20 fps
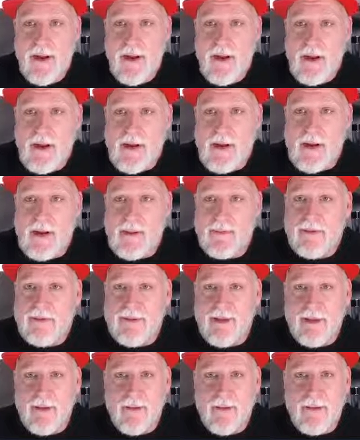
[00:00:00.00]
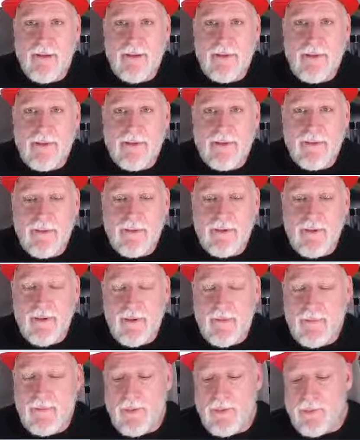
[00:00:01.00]
The centering looks really good
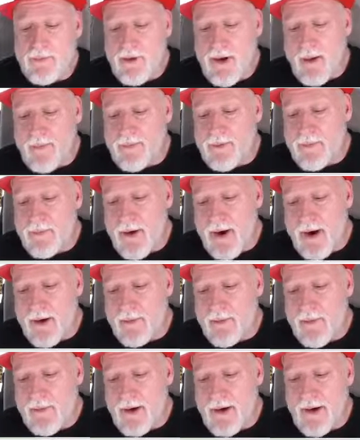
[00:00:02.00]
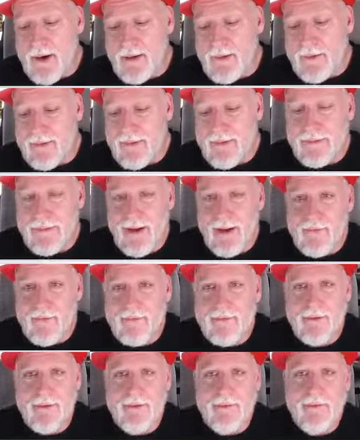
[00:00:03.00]
from top to bottom and
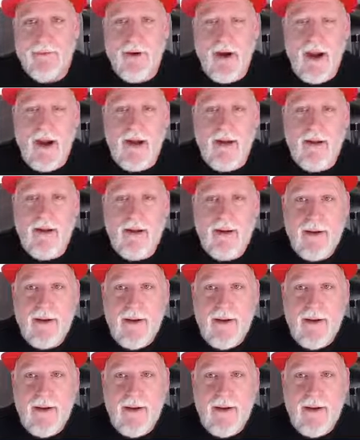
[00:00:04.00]
left to right.